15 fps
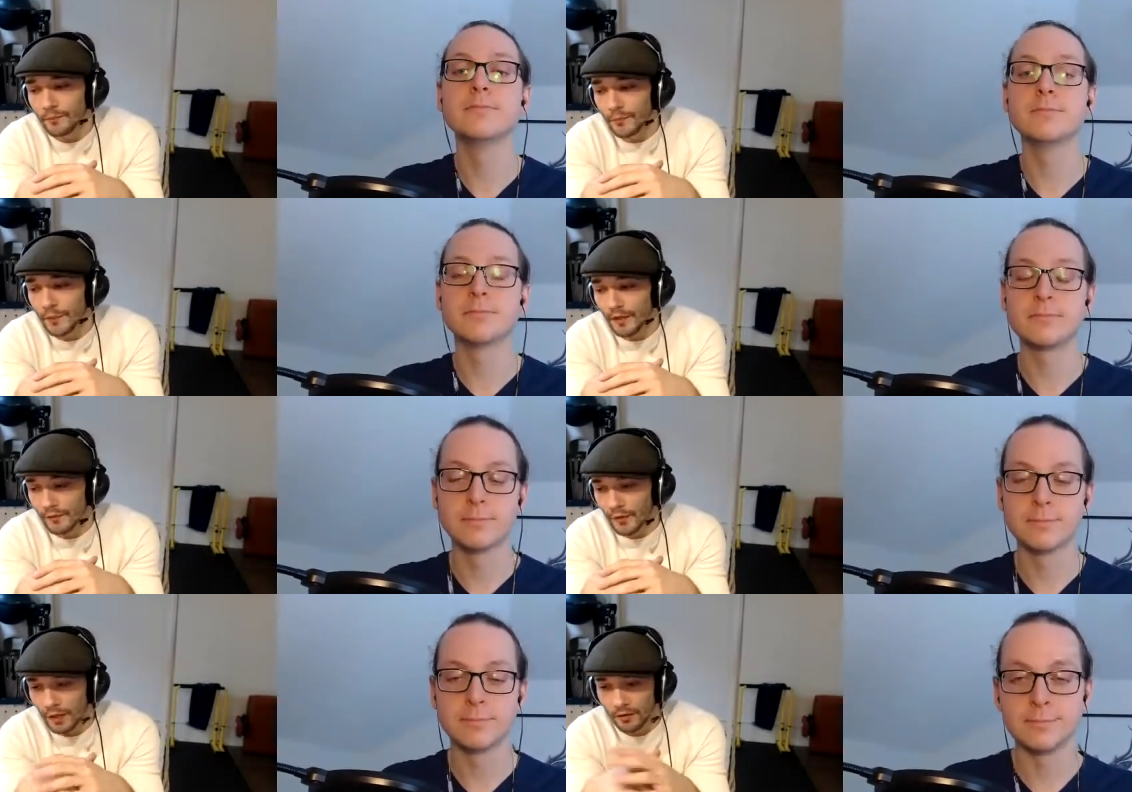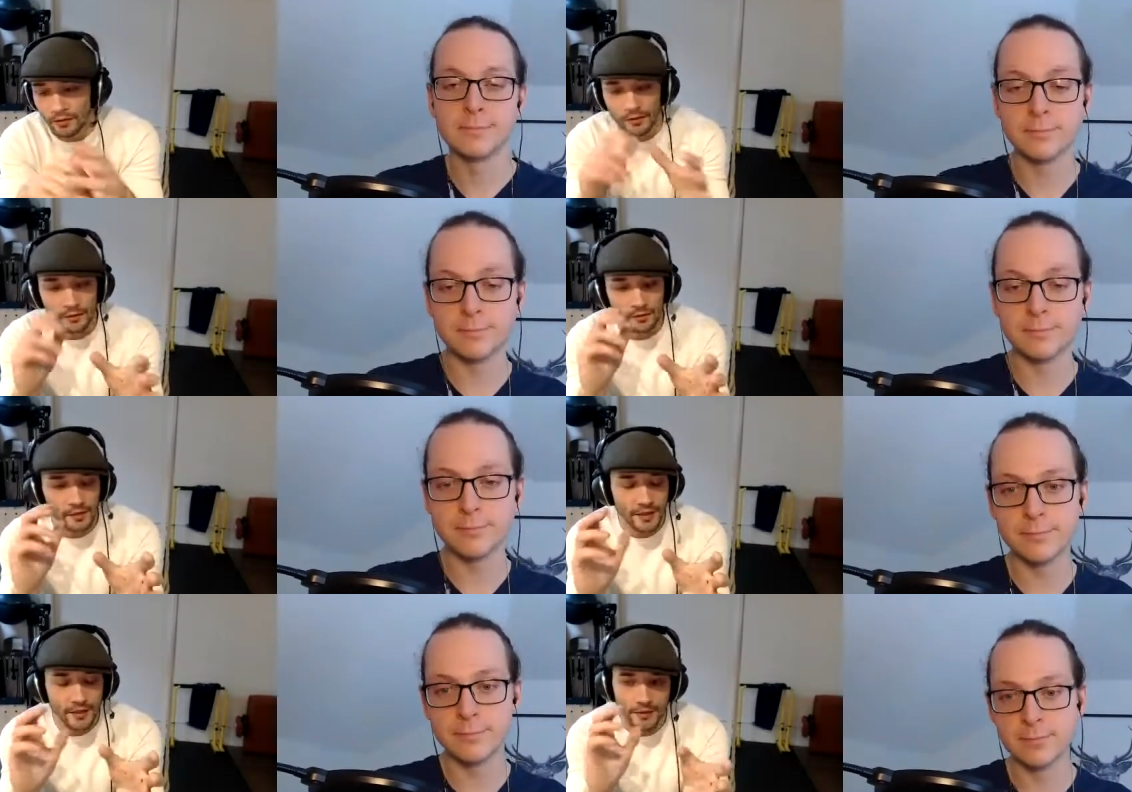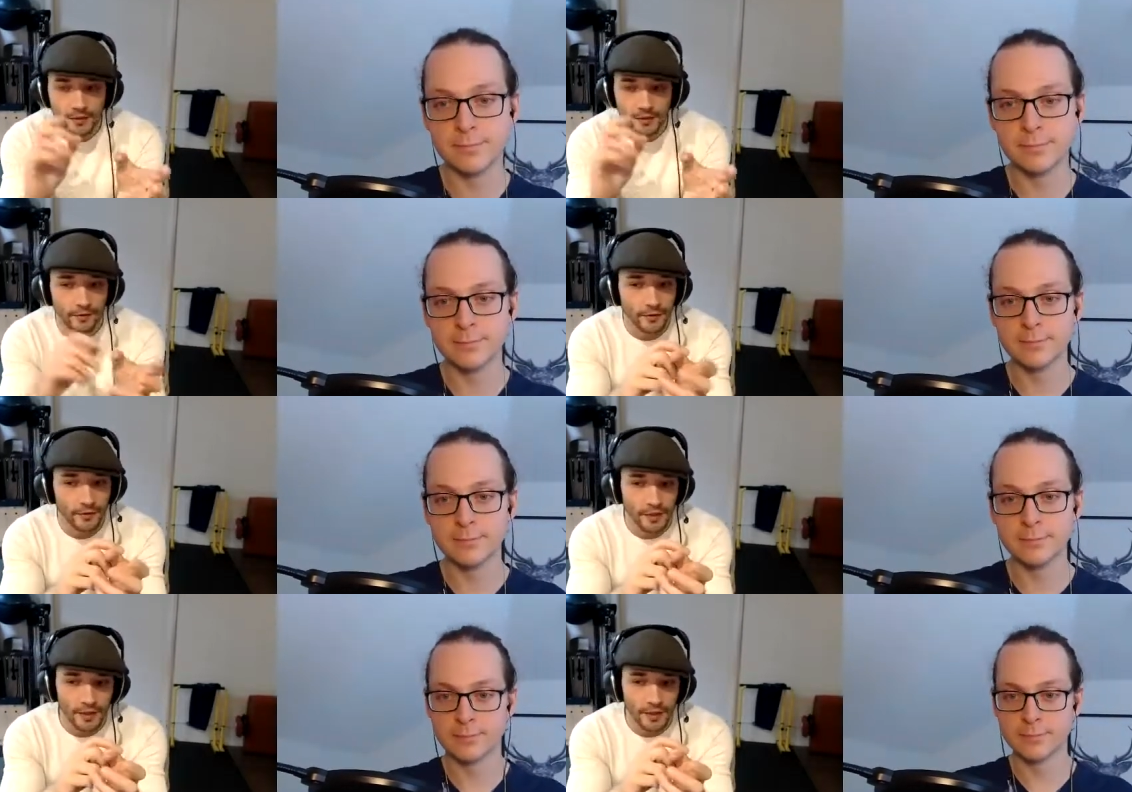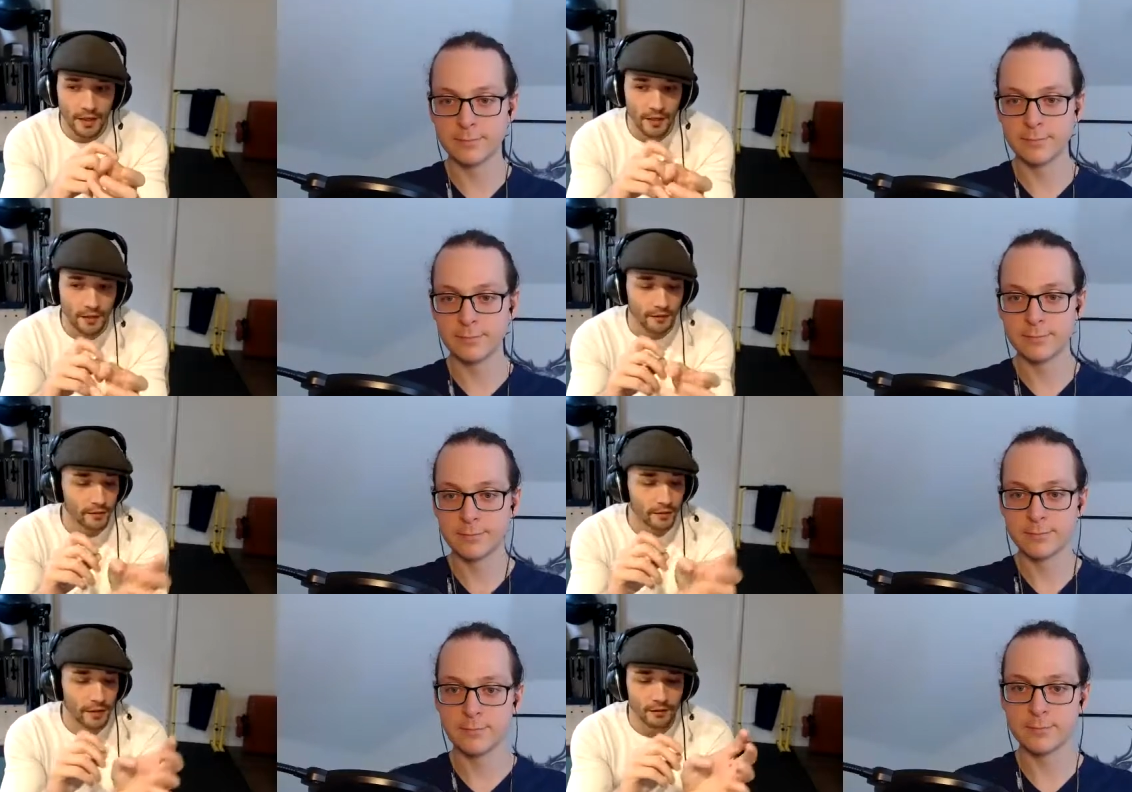Speaker 1: I've got a little laser for any kind of
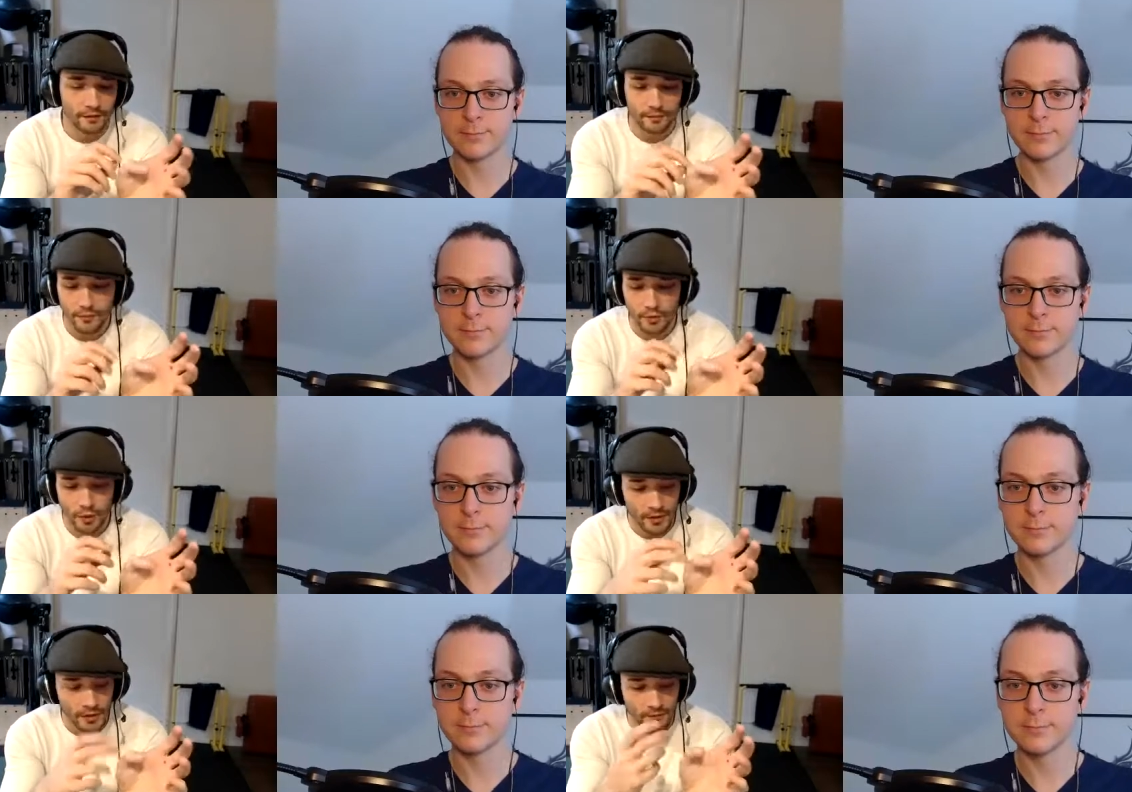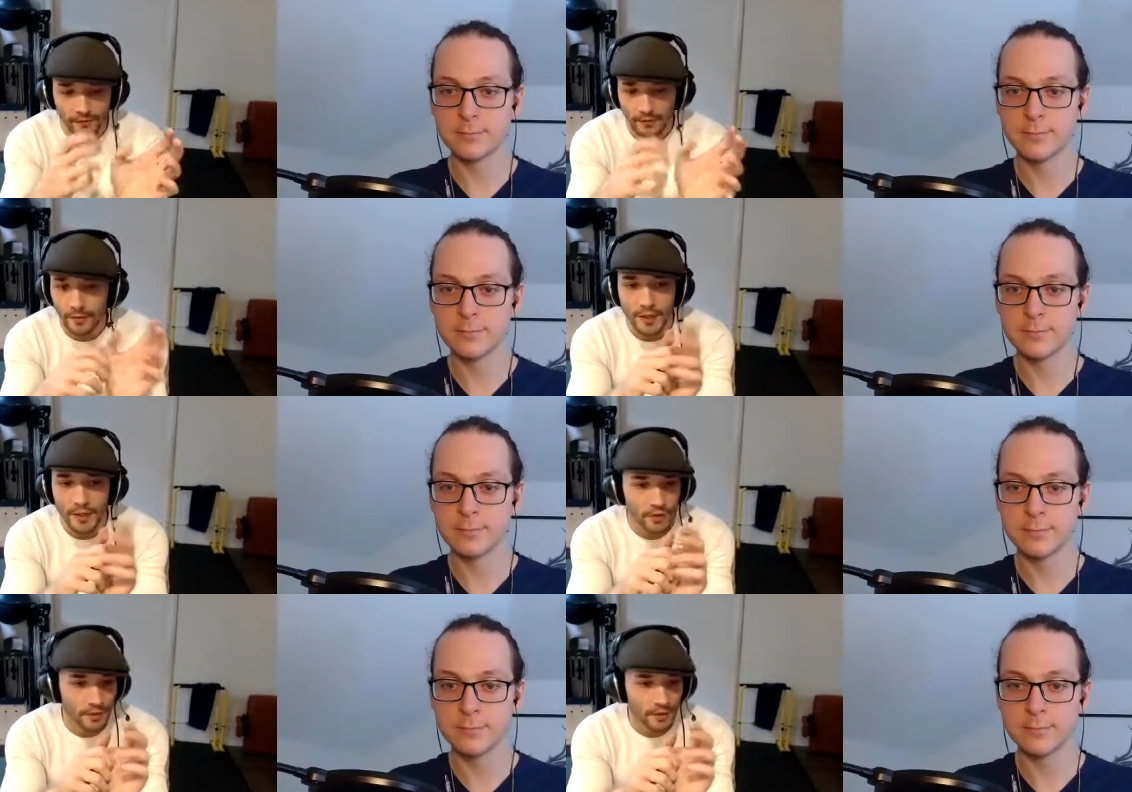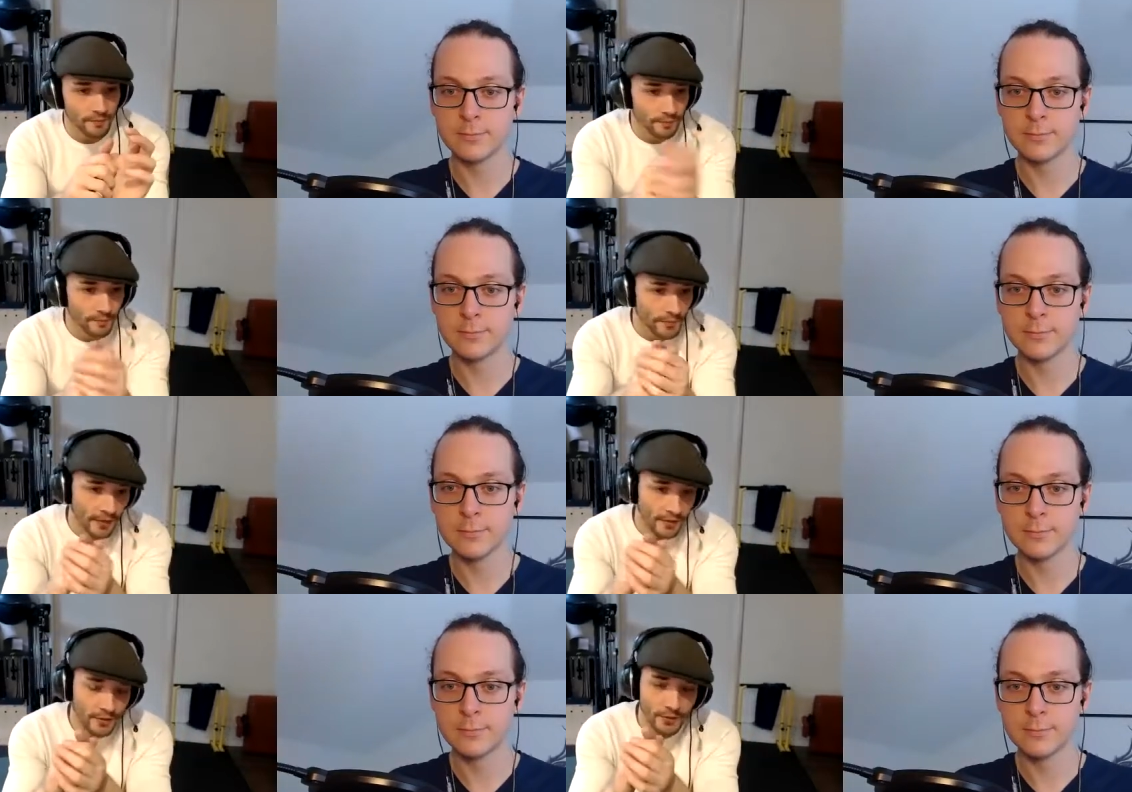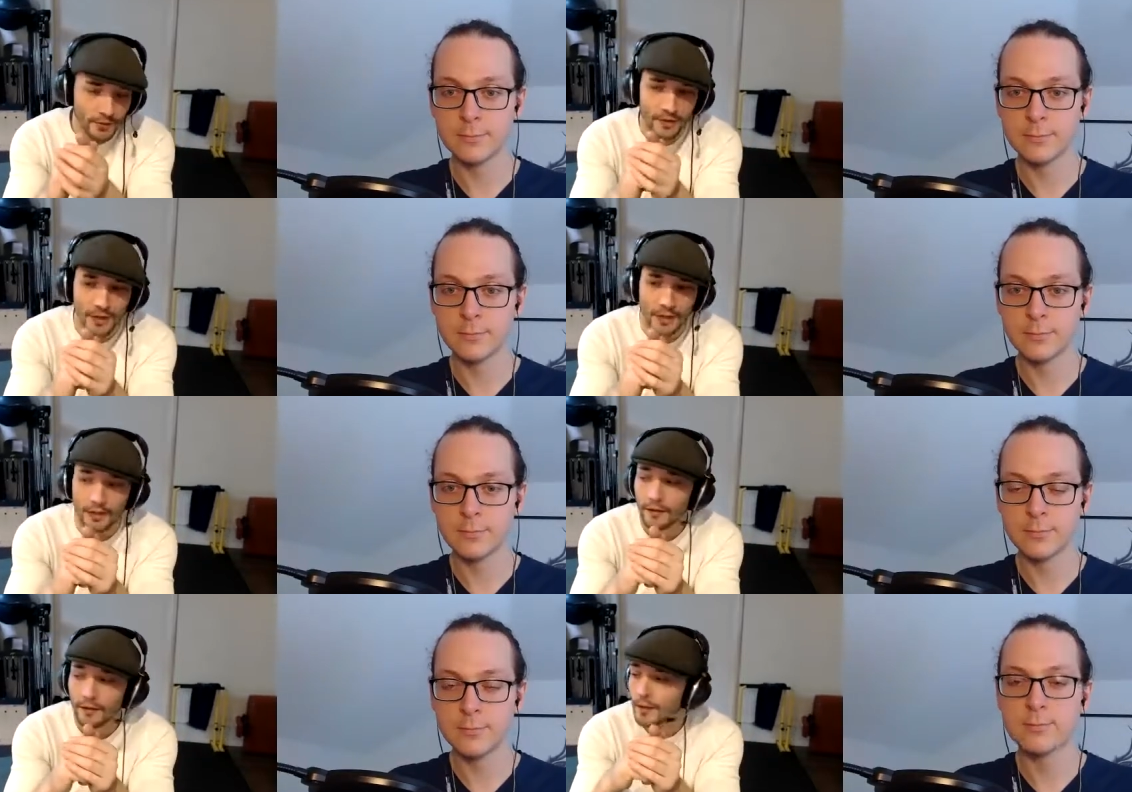like joint inflammation, that sort of thing.